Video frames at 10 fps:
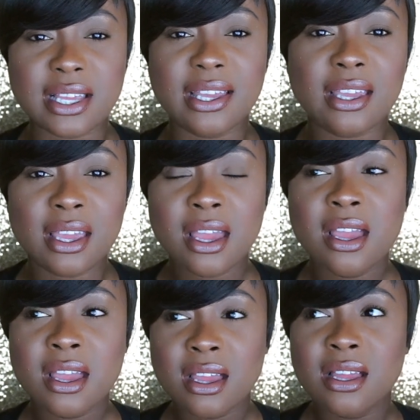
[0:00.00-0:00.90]
like,
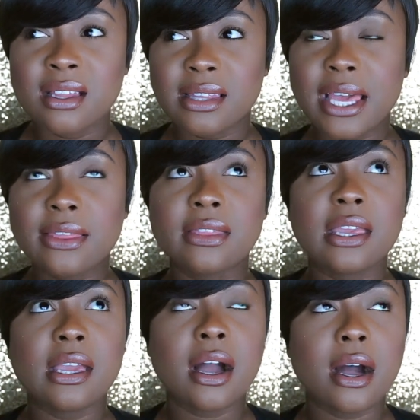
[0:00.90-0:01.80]
like
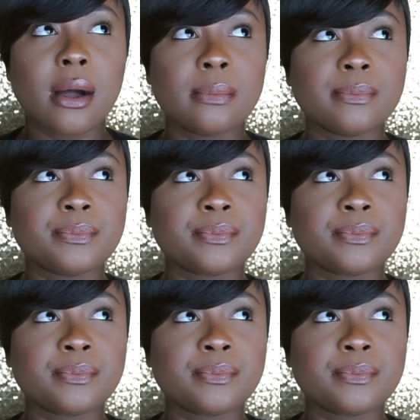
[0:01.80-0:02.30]
the, um,